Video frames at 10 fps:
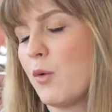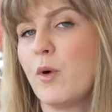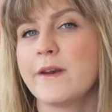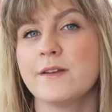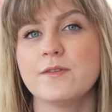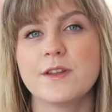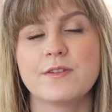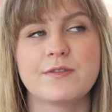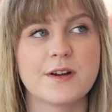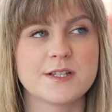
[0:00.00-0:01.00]
One of
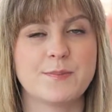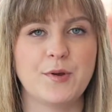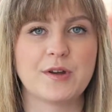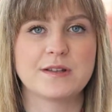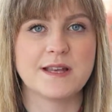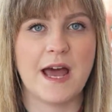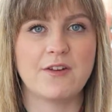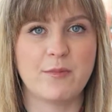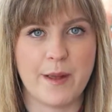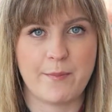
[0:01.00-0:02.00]
the first books
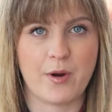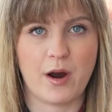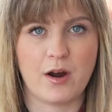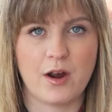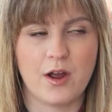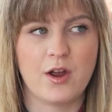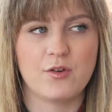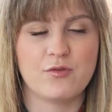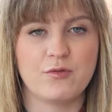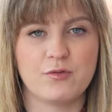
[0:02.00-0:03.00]
I remember
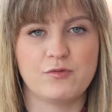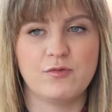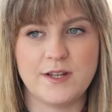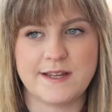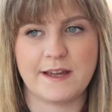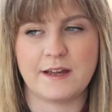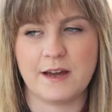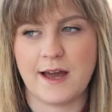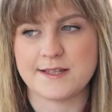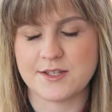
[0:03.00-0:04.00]

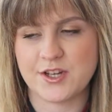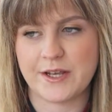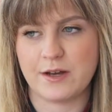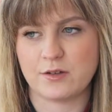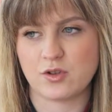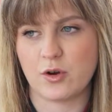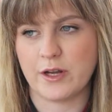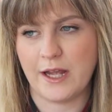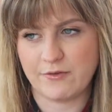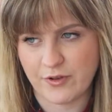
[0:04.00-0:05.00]
reading as a child
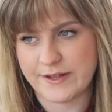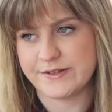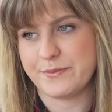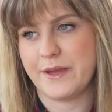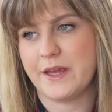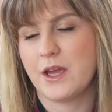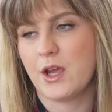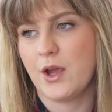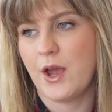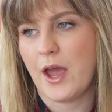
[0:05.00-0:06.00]
or getting read to
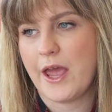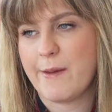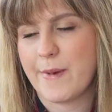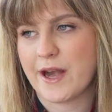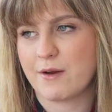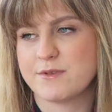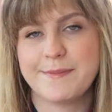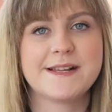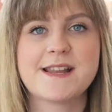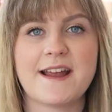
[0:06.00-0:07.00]
me, and I was
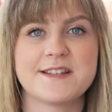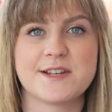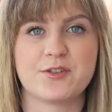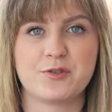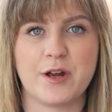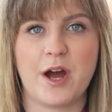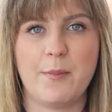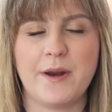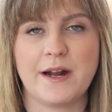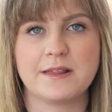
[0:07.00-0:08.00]
a big dancer growing
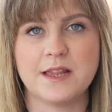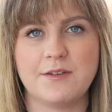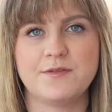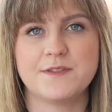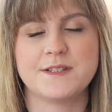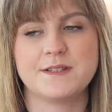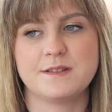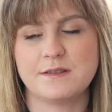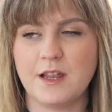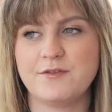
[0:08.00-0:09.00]
up, and I
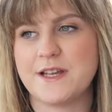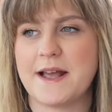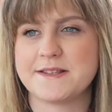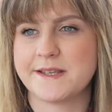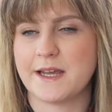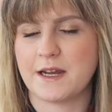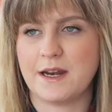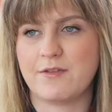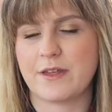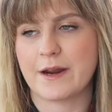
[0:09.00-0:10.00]
loved dancing
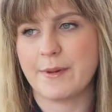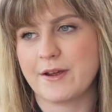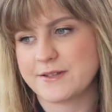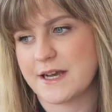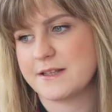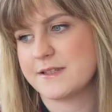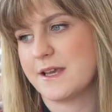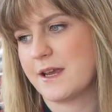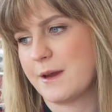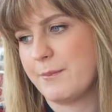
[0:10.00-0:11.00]
and everything about
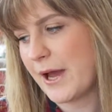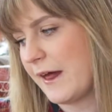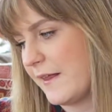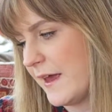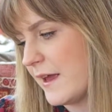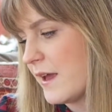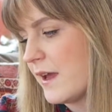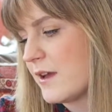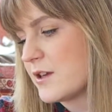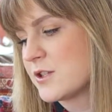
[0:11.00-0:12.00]
dancing and ballet.
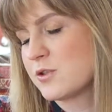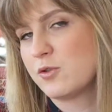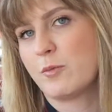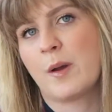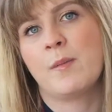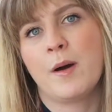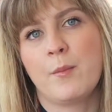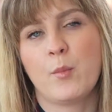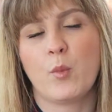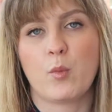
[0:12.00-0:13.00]
So my
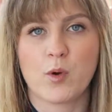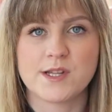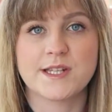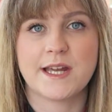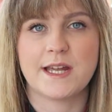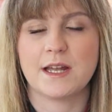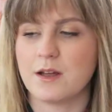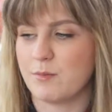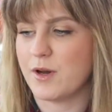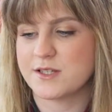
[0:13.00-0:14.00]
mum one
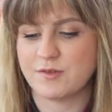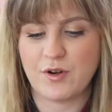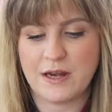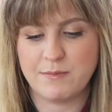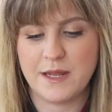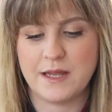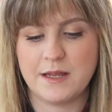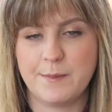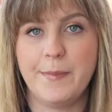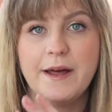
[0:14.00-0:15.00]
day must have read
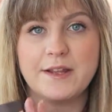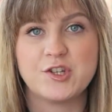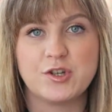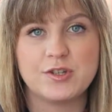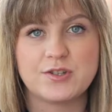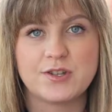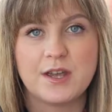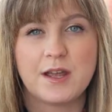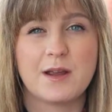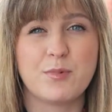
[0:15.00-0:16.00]
me Ballet Shoes.
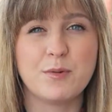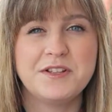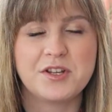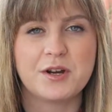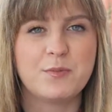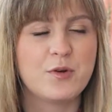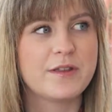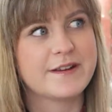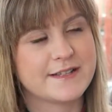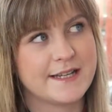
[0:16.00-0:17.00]
Probably took her
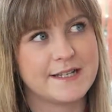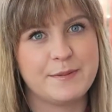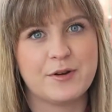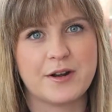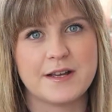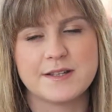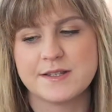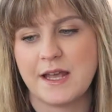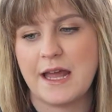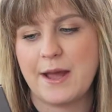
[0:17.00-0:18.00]
more than a day, to be
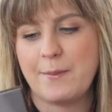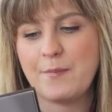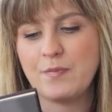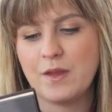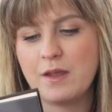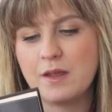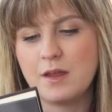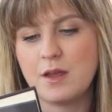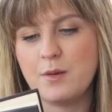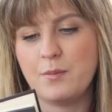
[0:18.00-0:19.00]
honest,
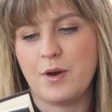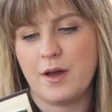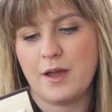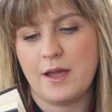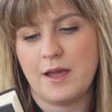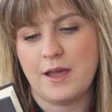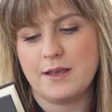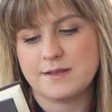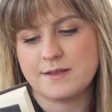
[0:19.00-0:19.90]
but it